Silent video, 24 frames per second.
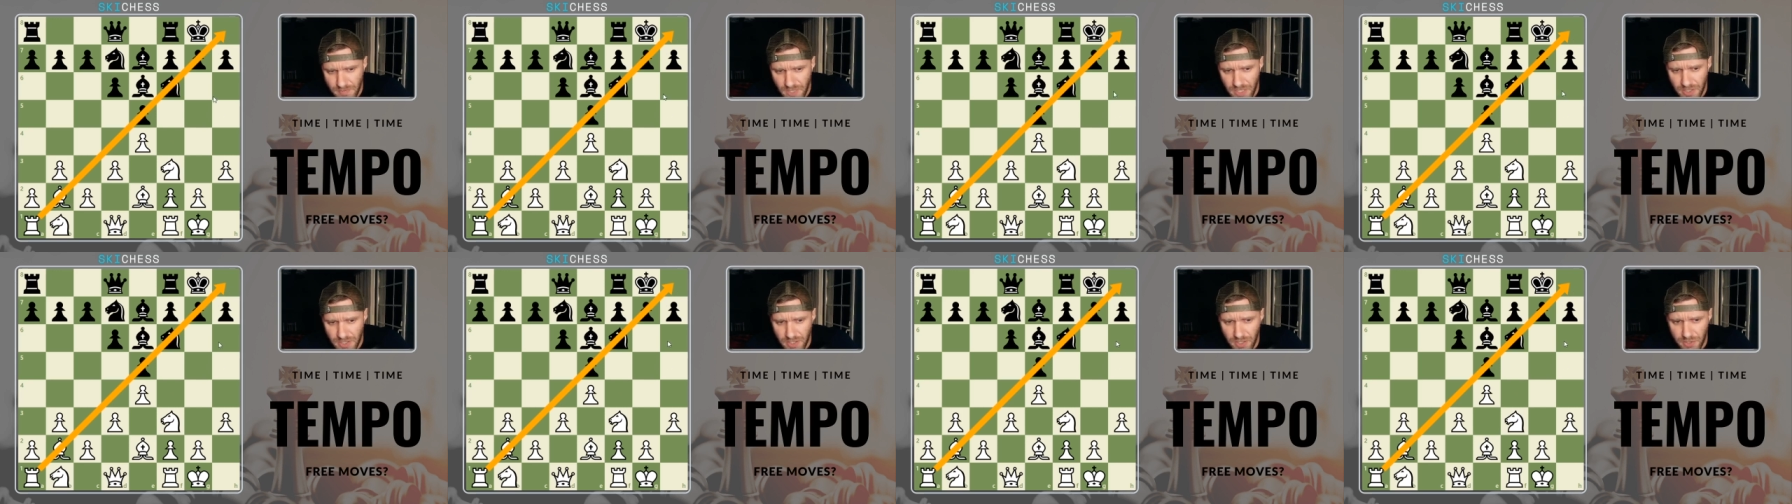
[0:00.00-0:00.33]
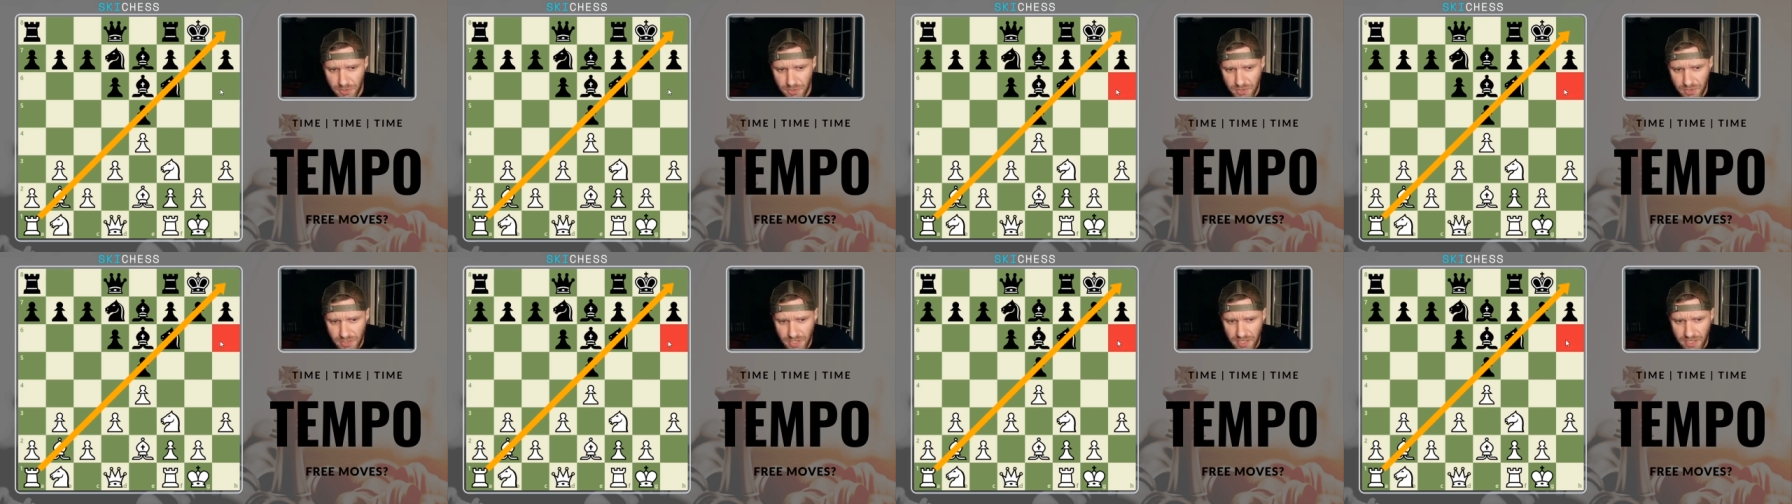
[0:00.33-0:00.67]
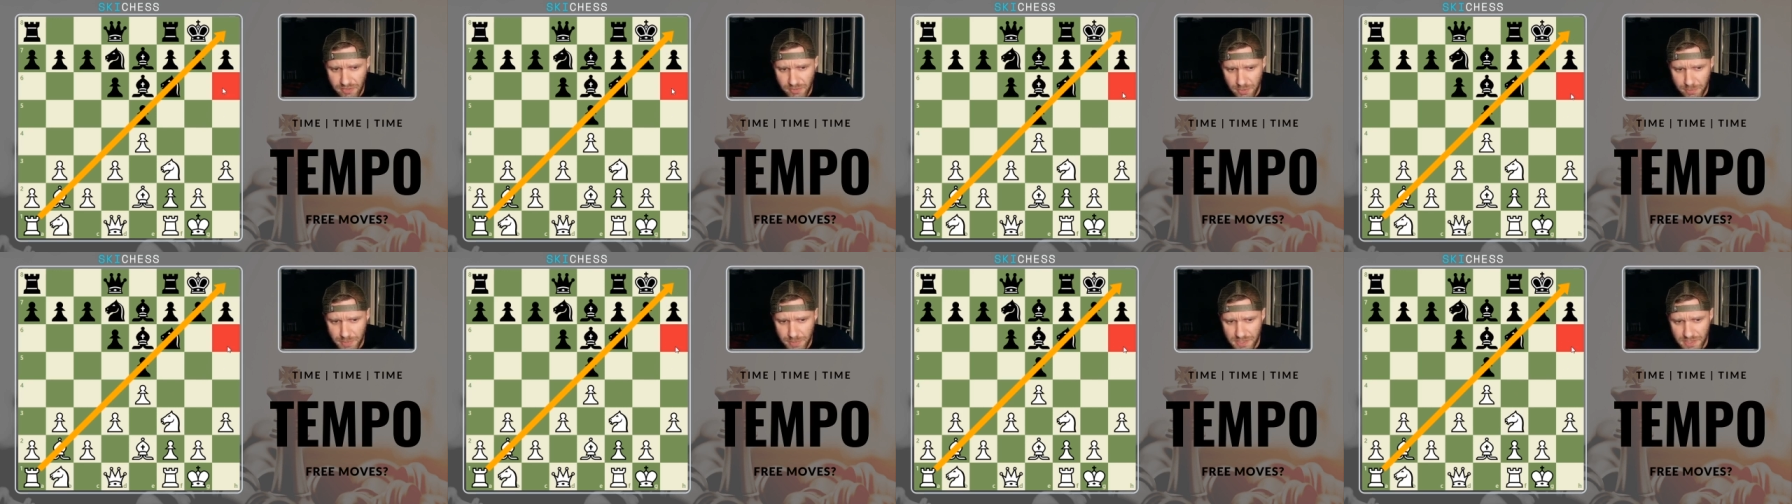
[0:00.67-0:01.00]
you know, you could
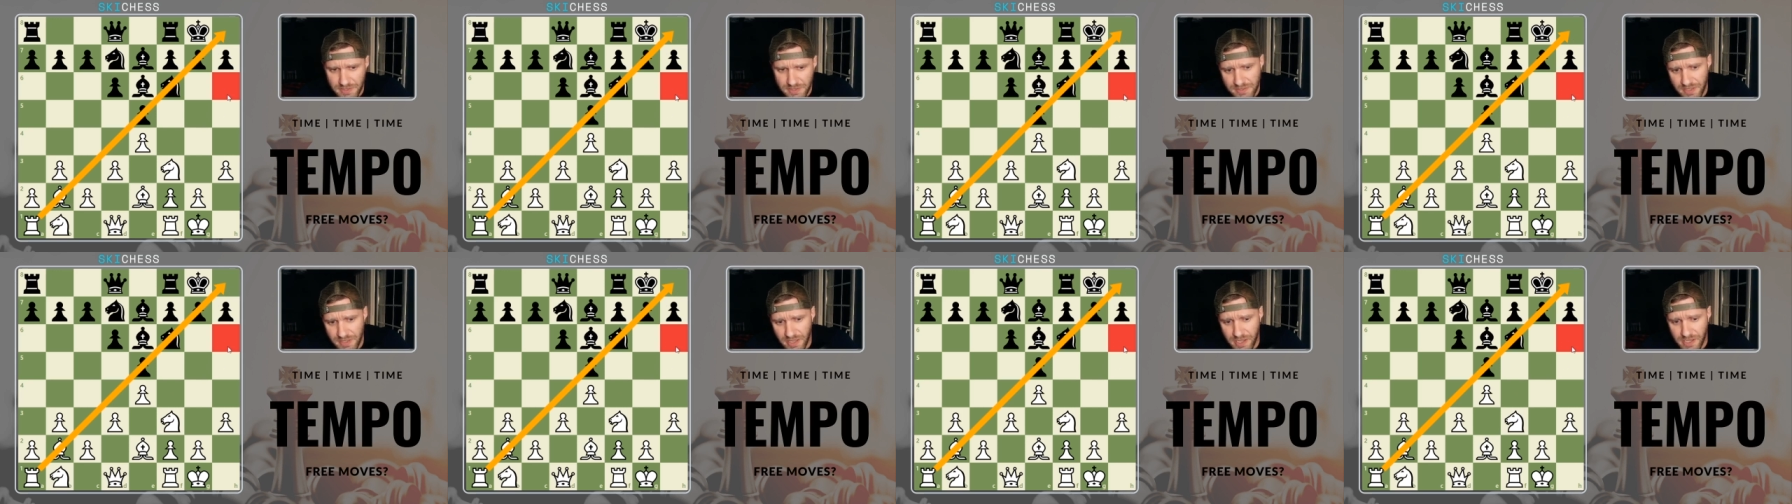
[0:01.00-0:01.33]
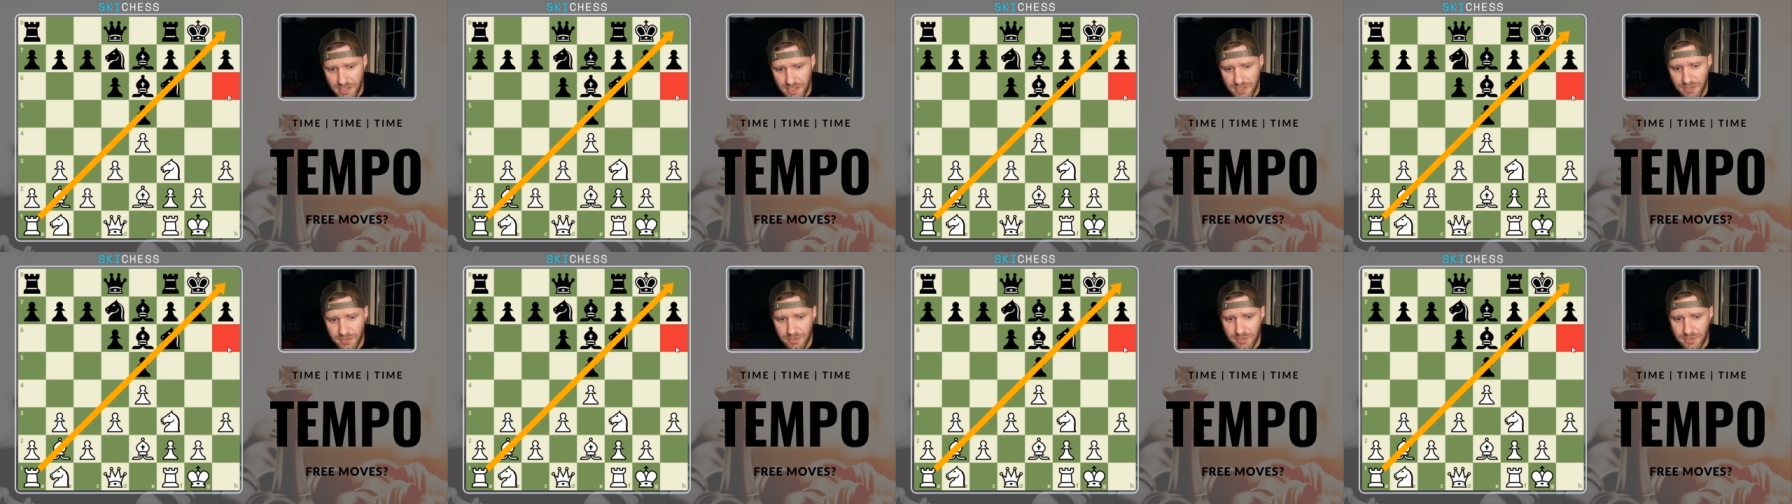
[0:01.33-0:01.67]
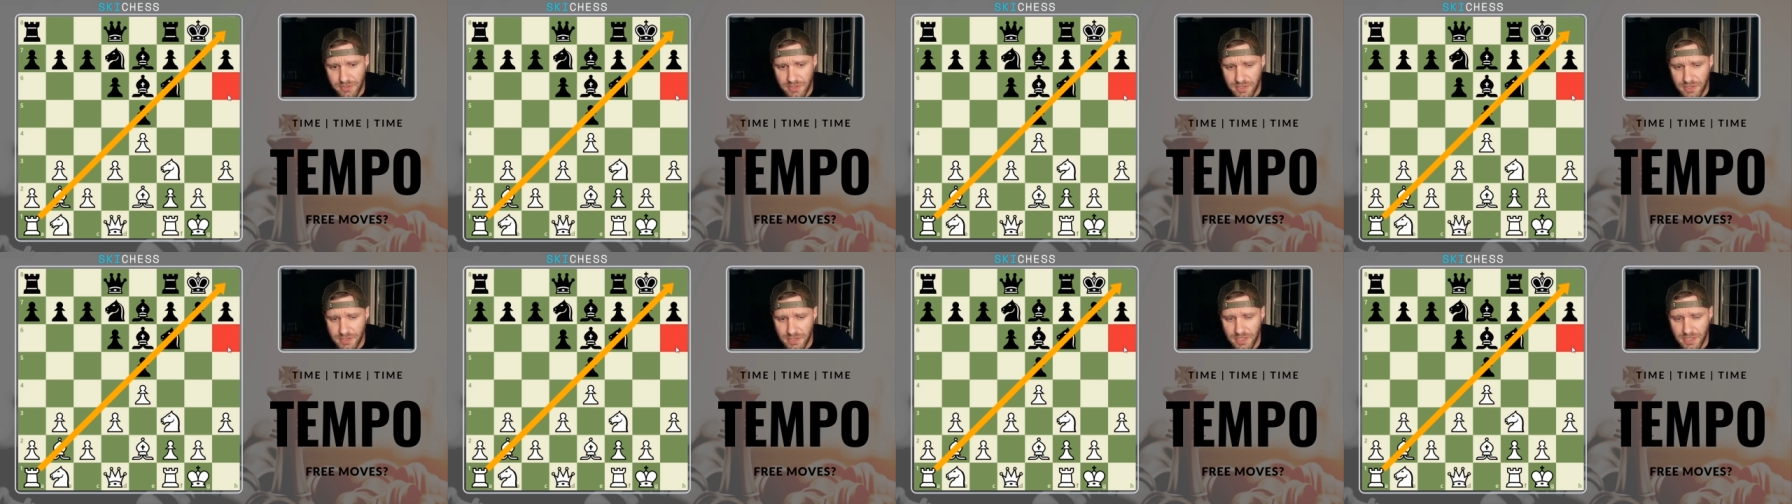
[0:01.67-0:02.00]
have a p sack
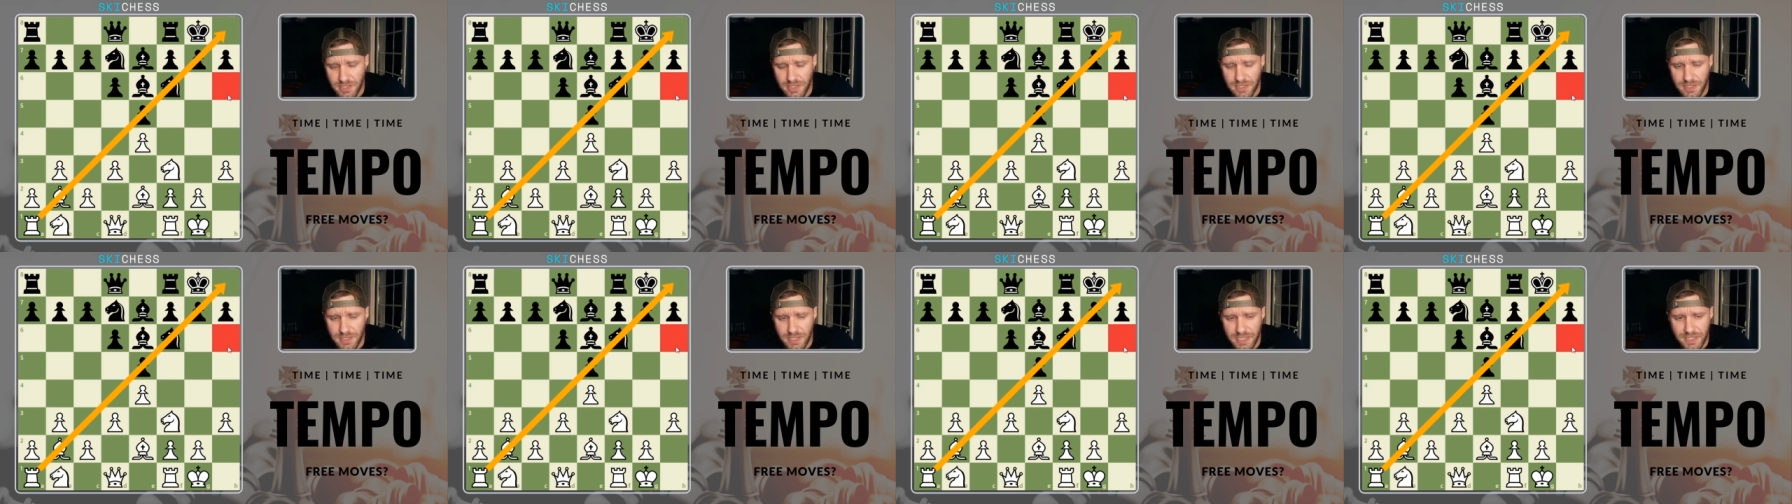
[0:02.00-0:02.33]
on uh,